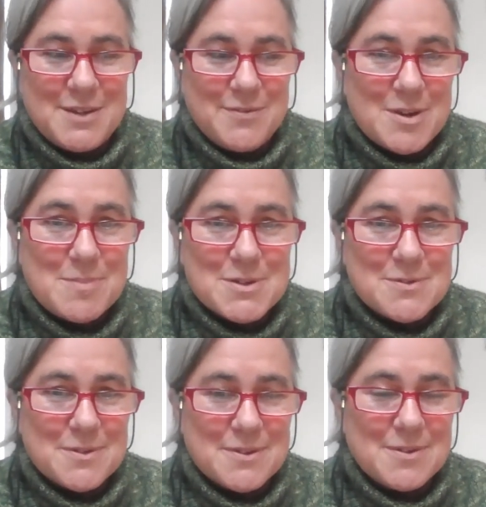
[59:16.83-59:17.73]
Thank you very
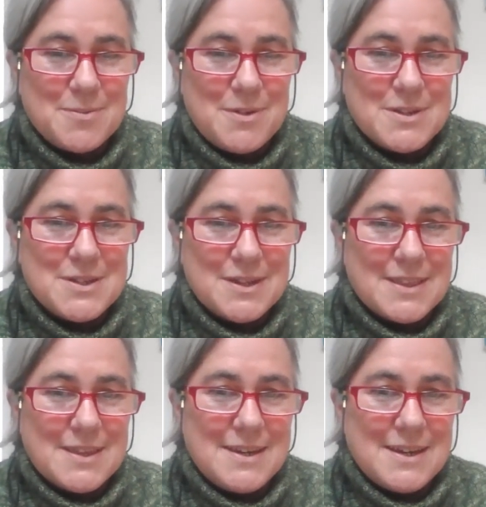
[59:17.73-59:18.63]
much for
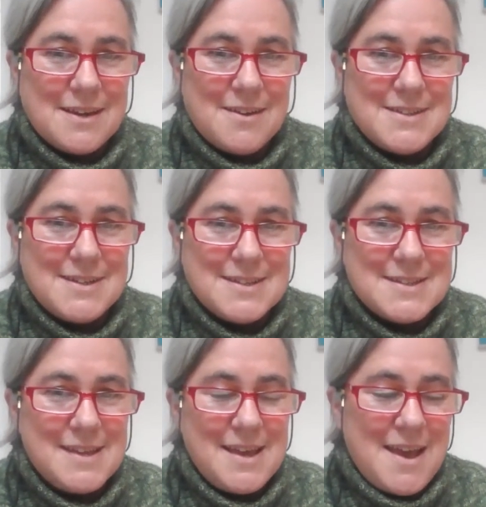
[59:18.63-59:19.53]
watching the knitting
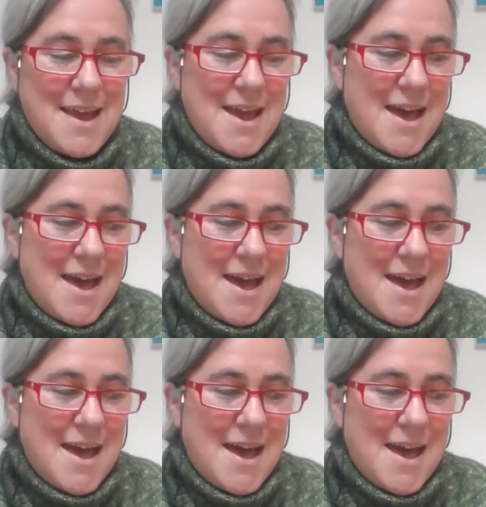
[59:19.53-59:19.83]
content,